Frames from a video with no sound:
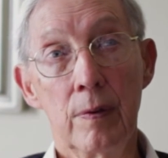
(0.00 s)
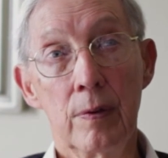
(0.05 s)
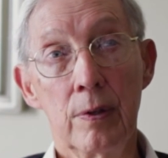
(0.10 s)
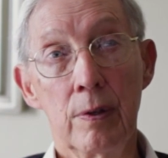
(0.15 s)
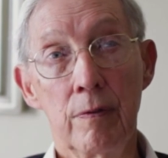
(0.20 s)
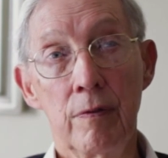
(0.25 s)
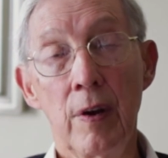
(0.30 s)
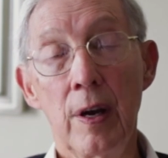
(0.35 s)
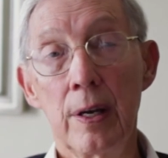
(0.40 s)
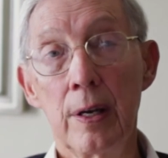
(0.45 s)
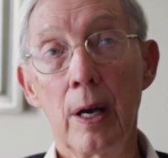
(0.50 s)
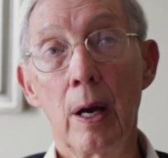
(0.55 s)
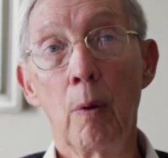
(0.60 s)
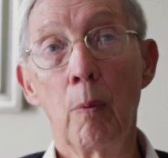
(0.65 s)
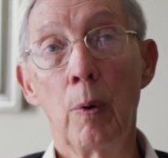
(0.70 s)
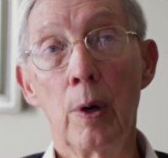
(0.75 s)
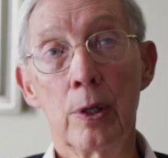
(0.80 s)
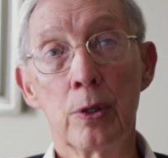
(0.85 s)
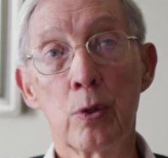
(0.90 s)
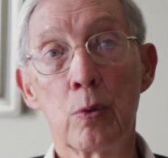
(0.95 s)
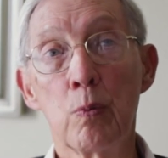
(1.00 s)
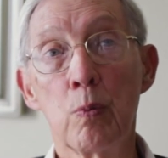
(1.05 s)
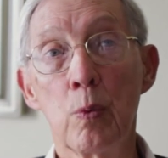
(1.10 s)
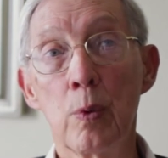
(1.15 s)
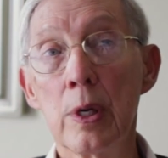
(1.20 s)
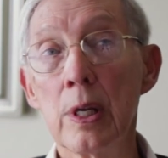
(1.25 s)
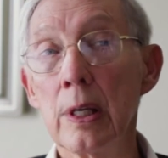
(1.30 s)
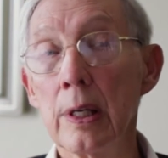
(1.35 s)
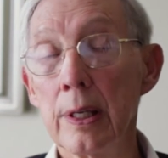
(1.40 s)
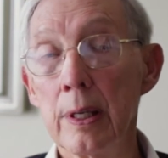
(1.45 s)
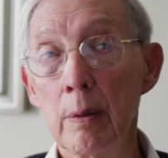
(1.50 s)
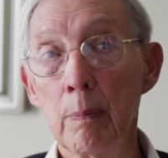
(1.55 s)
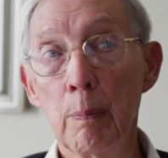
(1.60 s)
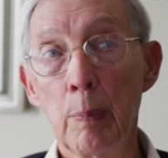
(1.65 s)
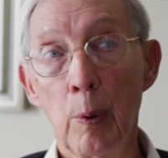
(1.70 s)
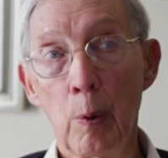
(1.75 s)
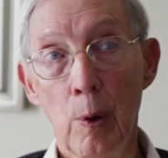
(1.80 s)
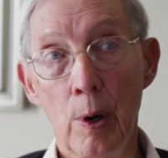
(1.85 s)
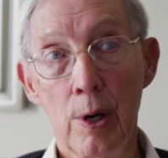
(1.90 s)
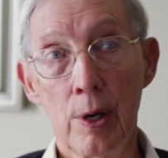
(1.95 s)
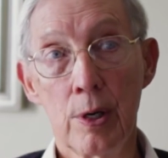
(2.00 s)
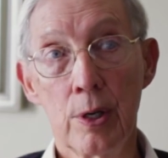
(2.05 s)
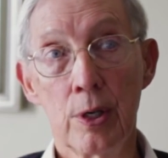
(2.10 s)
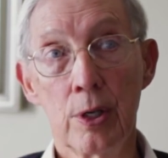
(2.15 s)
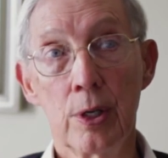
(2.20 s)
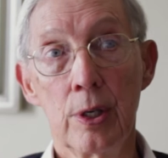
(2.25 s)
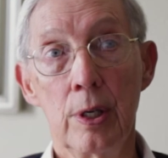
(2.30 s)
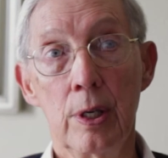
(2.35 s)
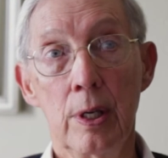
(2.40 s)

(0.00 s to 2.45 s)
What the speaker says: to find out what's really important,